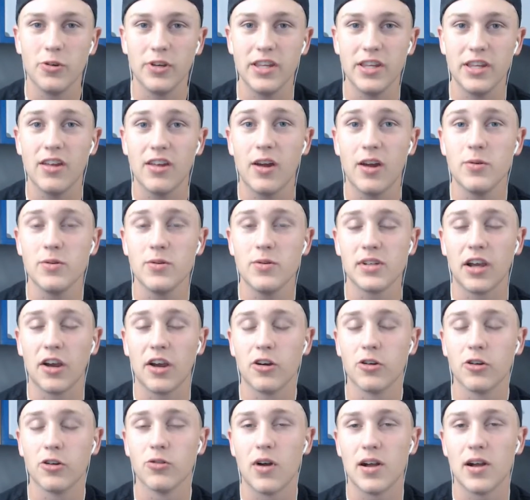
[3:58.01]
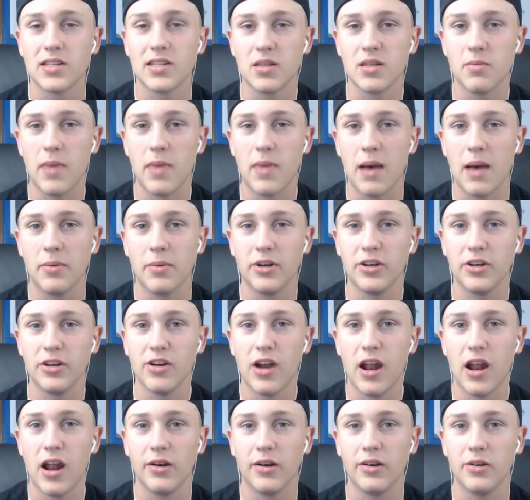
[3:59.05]
He thought it was like across the map, but it
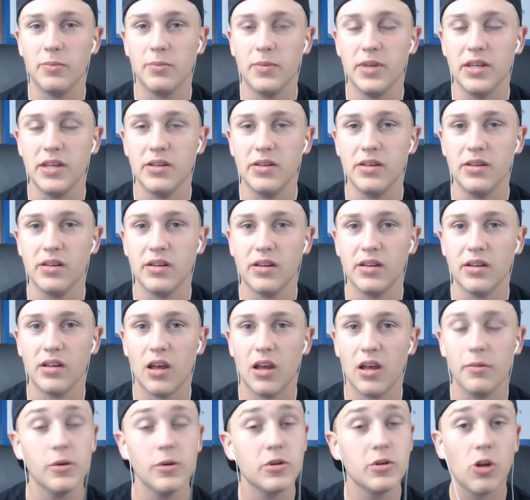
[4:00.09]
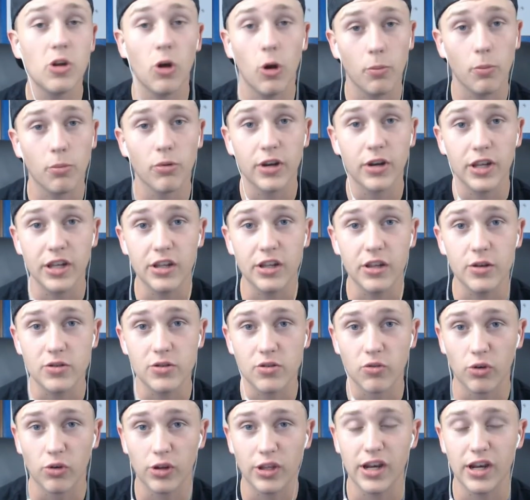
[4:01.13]
turned out to be. I mean, it was still a pretty. It was
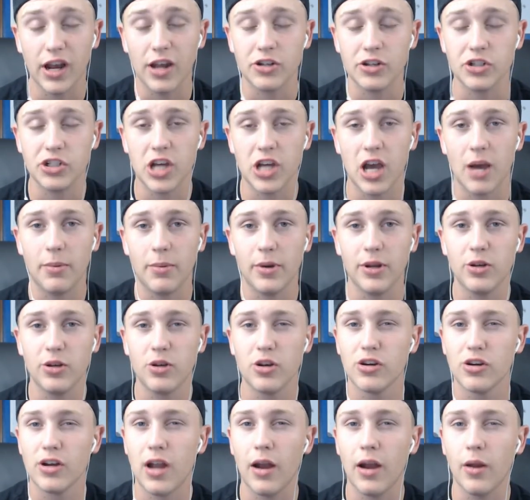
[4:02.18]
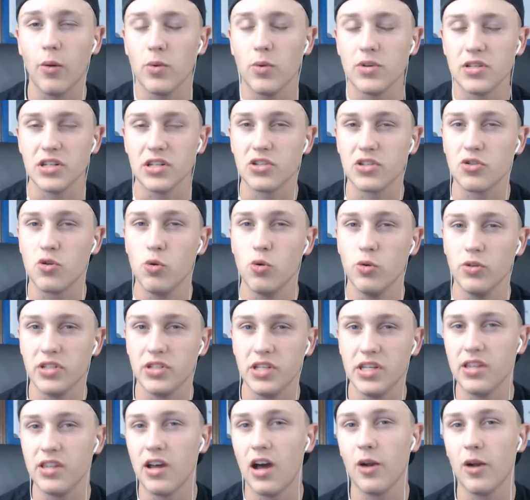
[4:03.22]
a really nice shot, but it turned out it as cool as
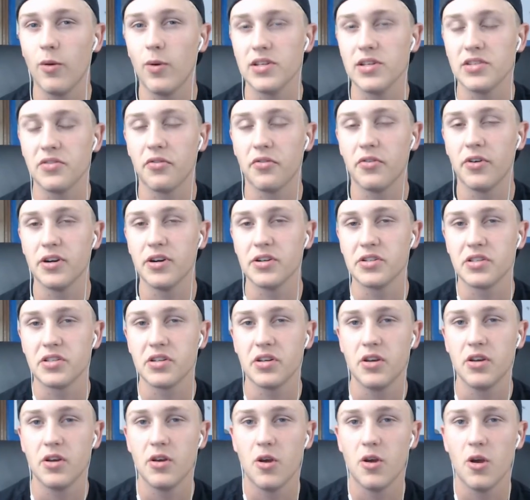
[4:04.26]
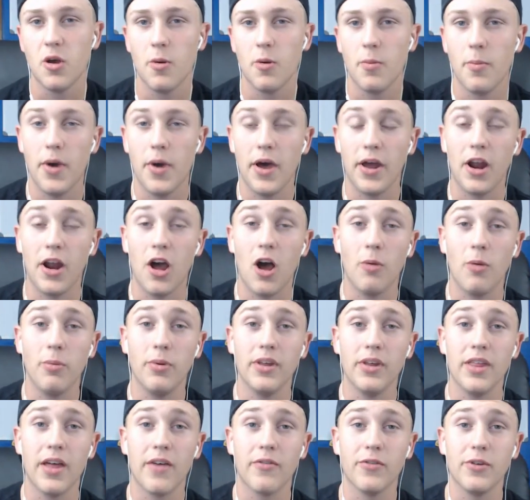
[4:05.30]
he thought it was at first. But uh, I'll
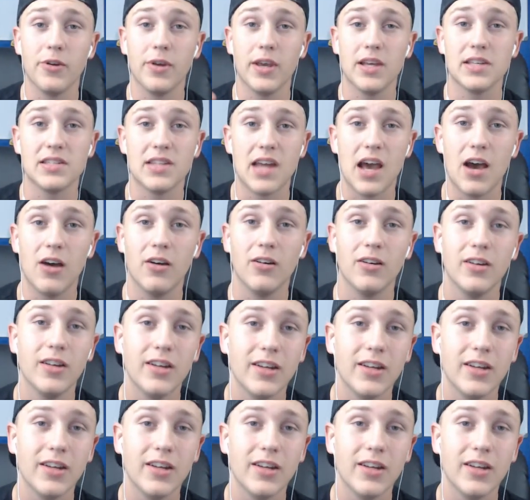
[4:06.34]
play that for you guys now.